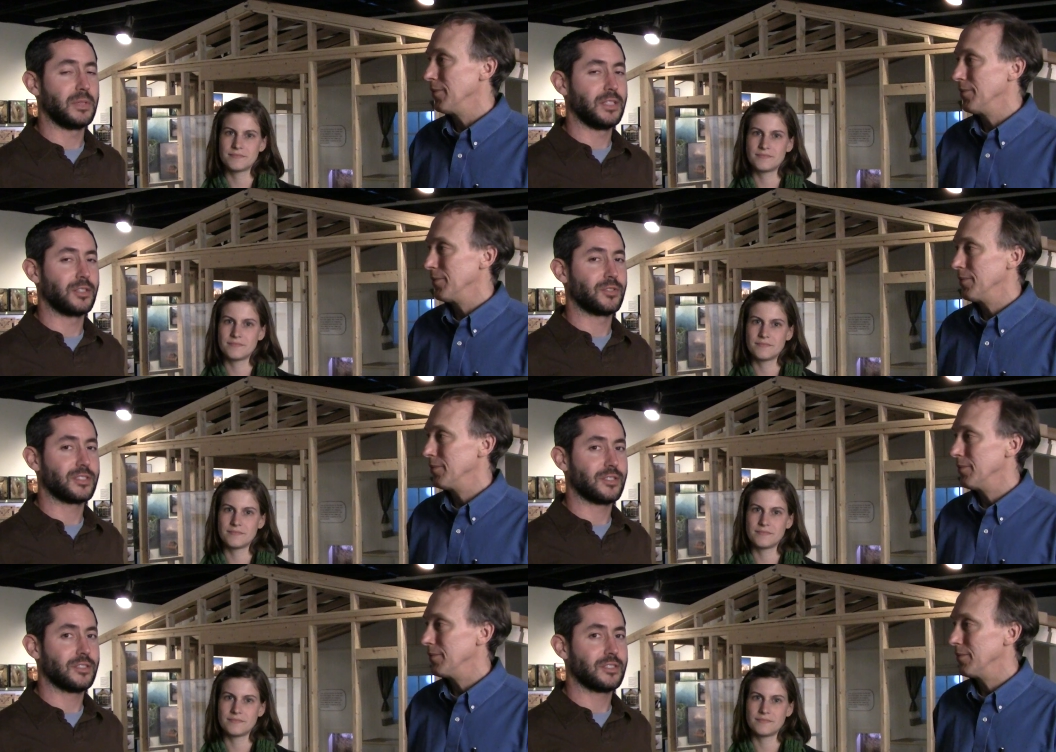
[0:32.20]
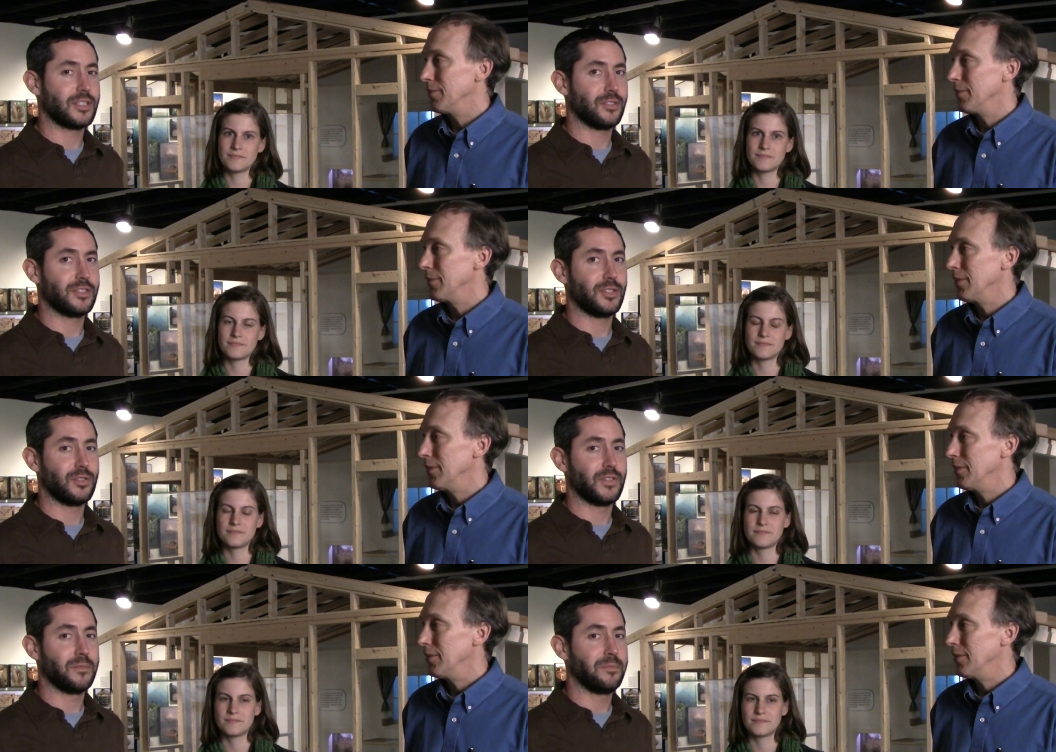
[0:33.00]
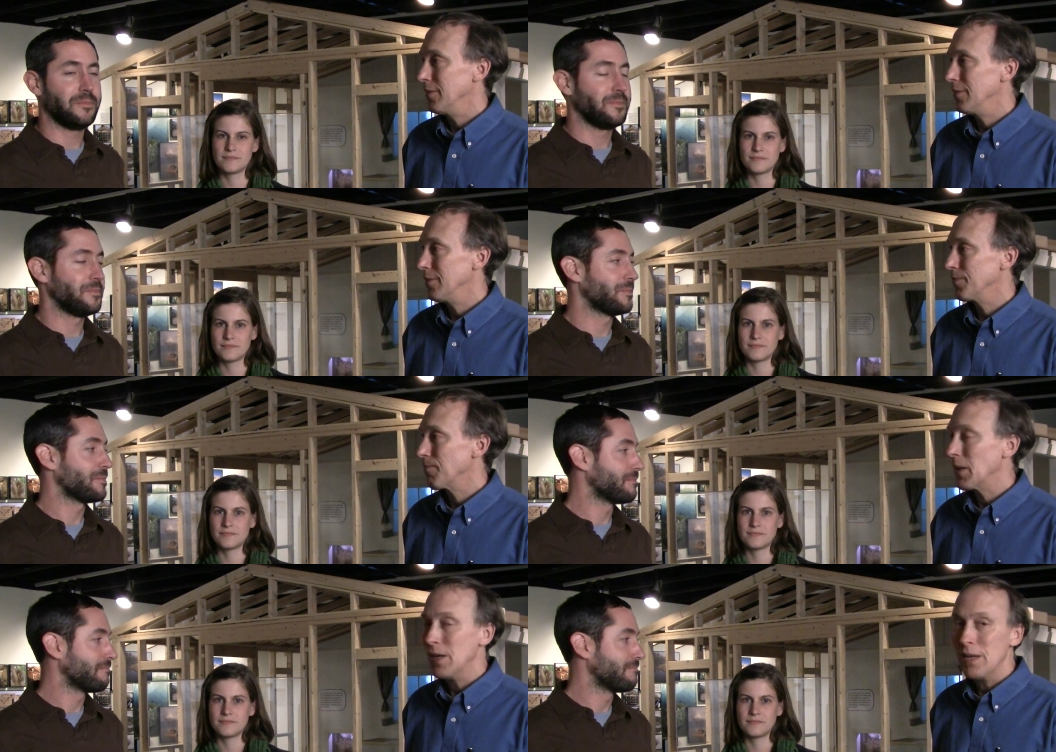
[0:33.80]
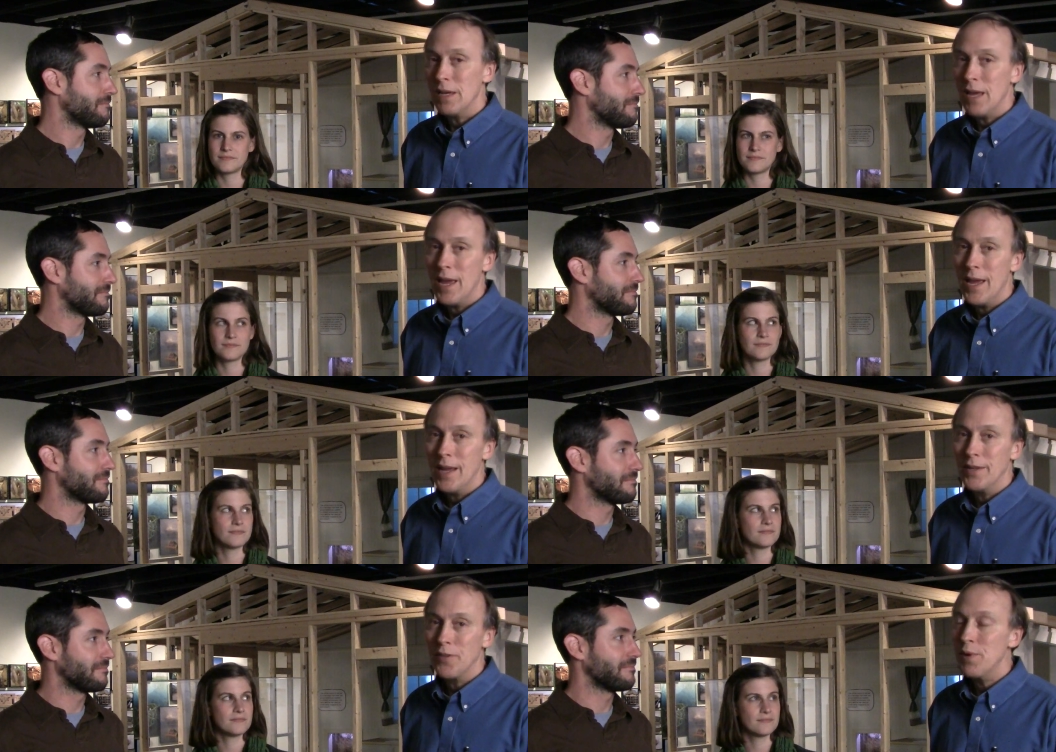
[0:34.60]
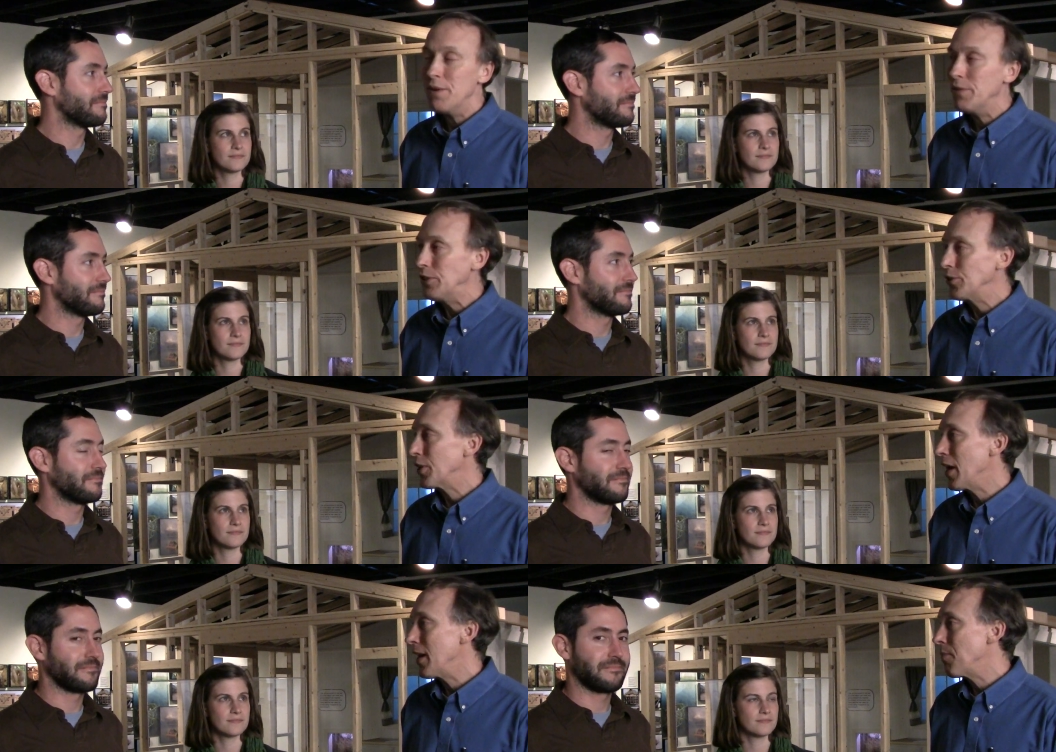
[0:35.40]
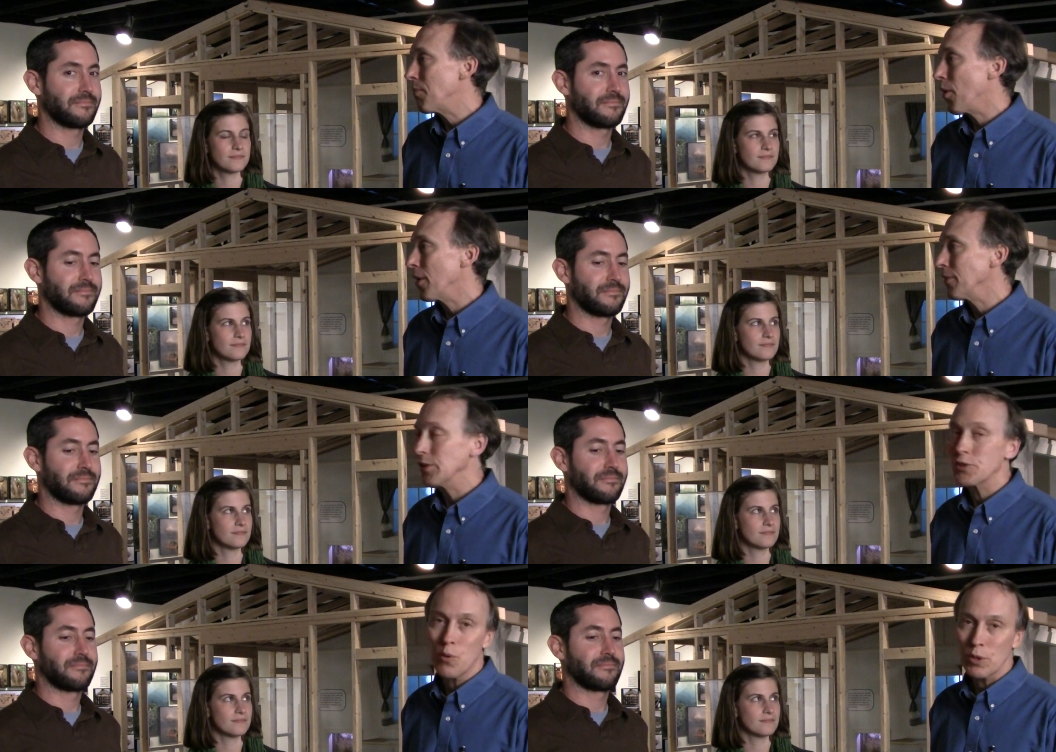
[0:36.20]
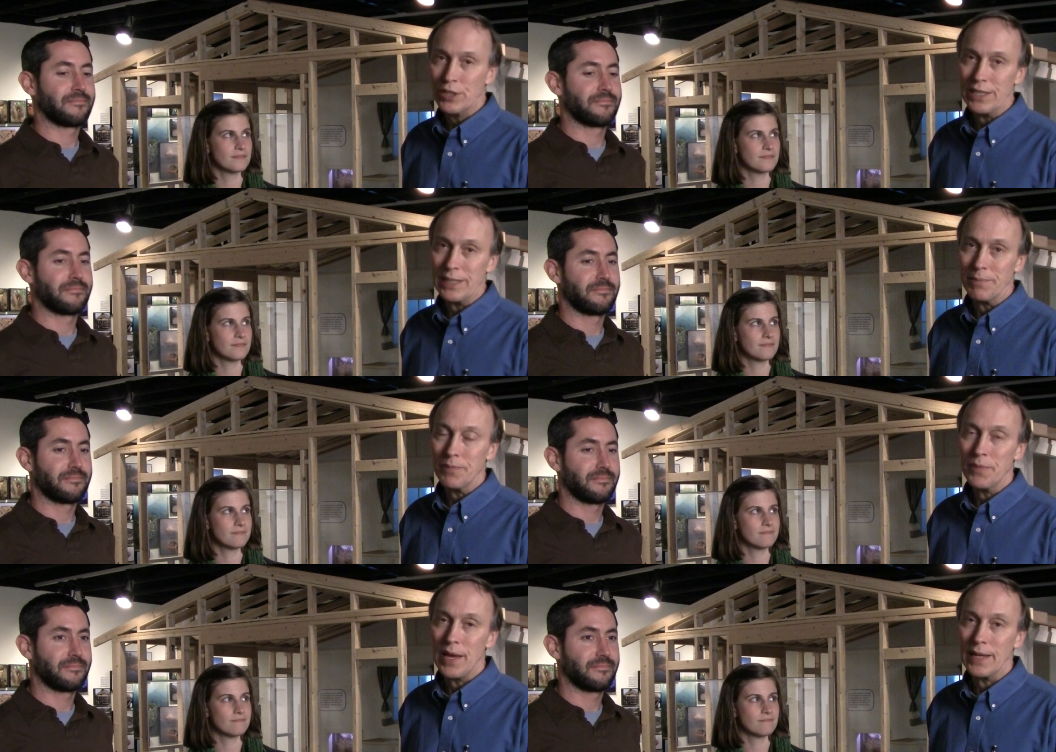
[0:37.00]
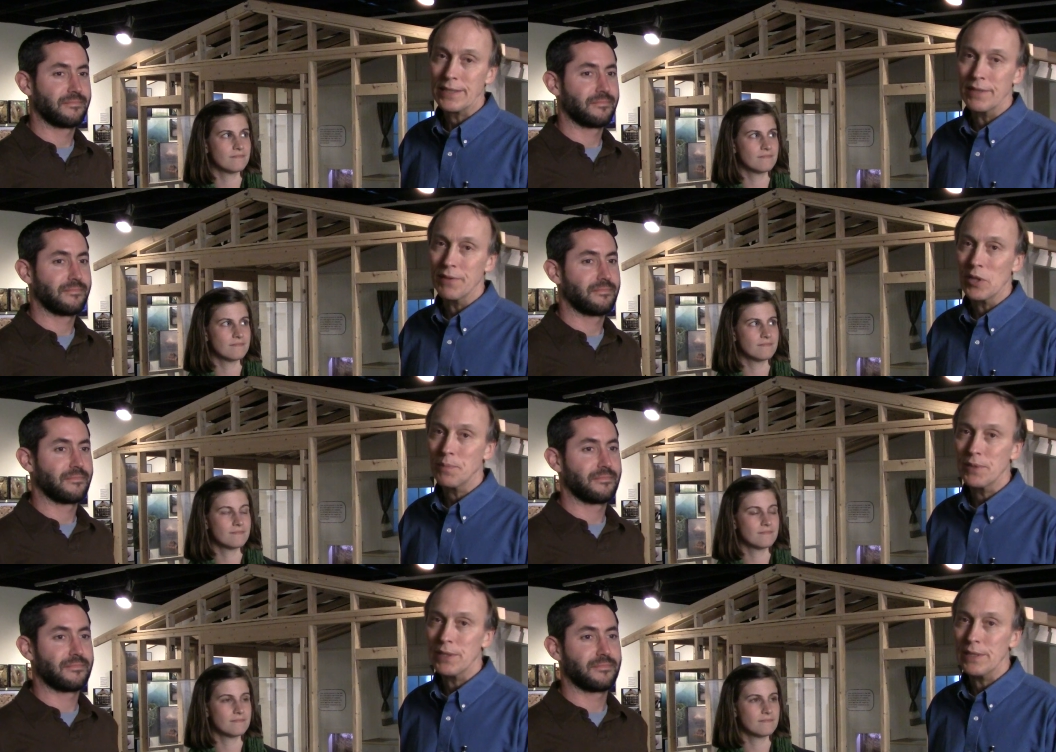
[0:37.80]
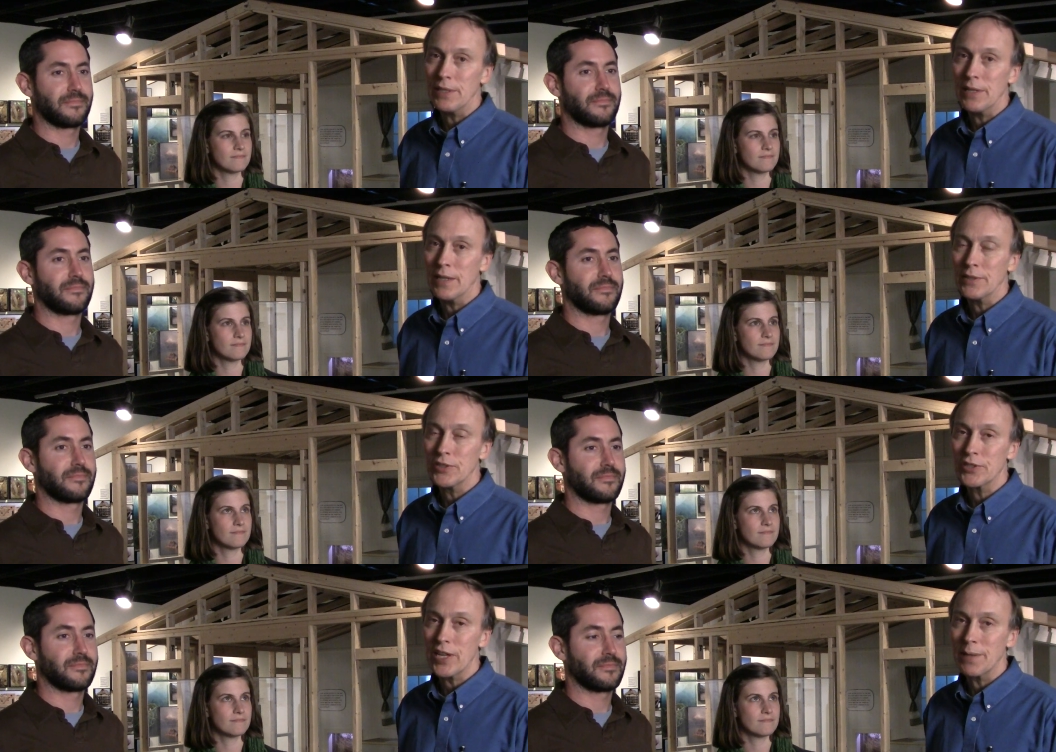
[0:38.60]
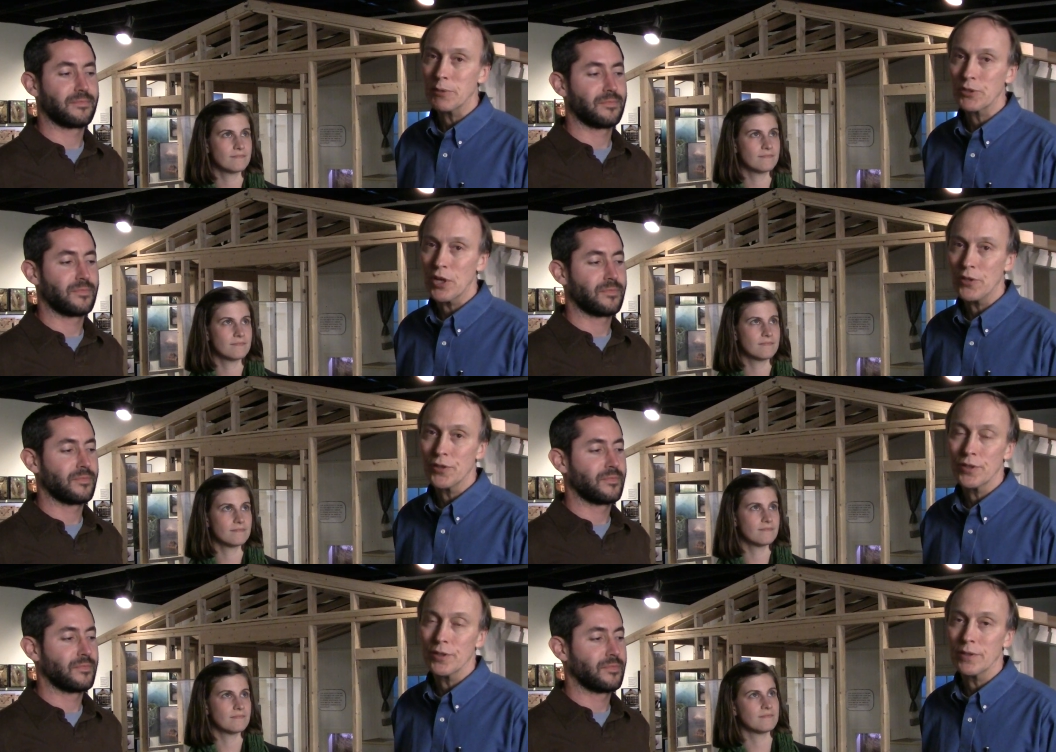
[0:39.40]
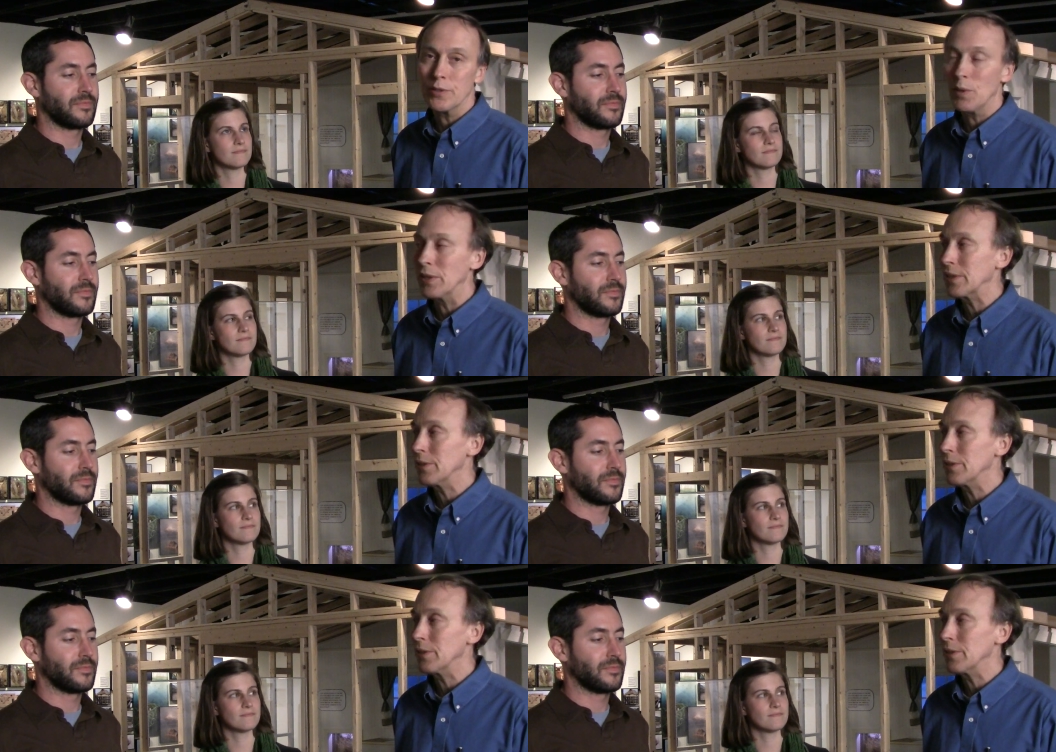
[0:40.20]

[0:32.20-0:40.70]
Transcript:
Speaker 1: Building Research here at the U of M.
Speaker 2: And the three of us are kind of part of this core team that developed the uh, Sustainable Shelter Dwelling